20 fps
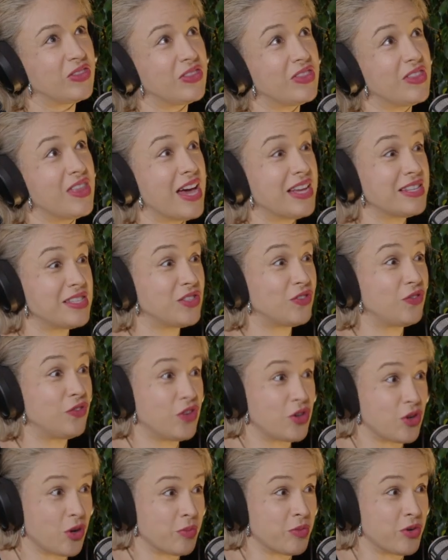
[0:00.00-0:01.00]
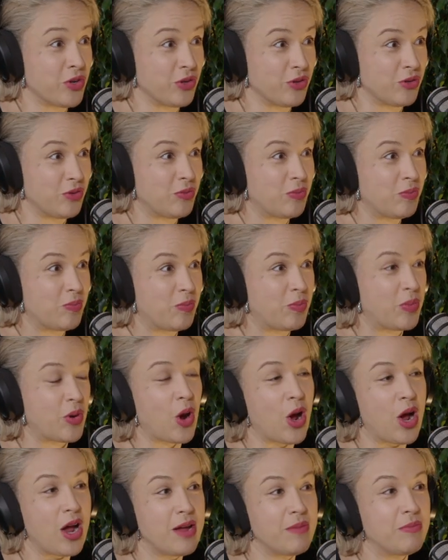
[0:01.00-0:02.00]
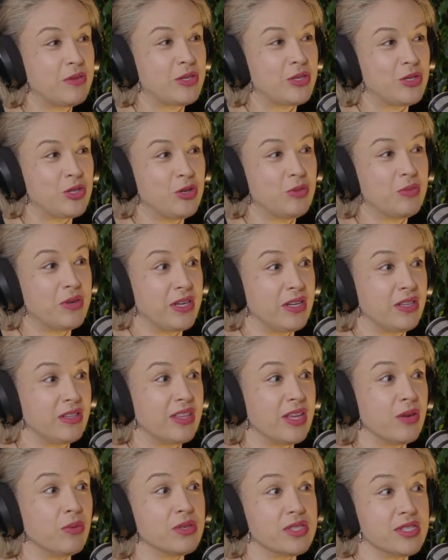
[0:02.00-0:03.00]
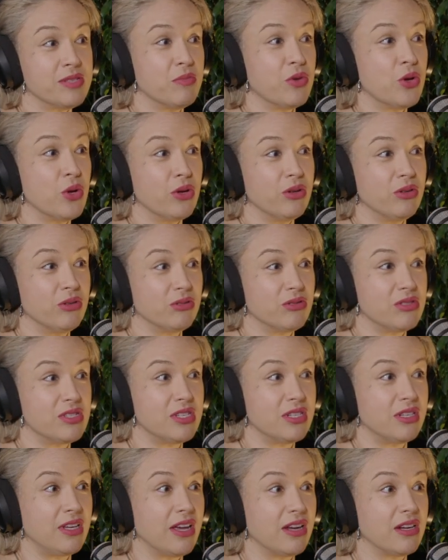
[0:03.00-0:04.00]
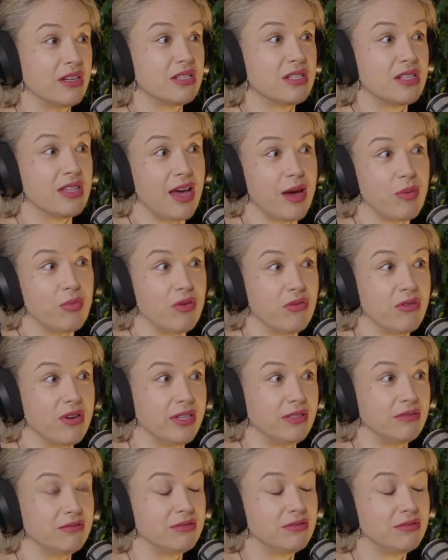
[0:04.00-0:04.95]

That's phenomenal, but I'm assuming there were some hurdles to get it to that point.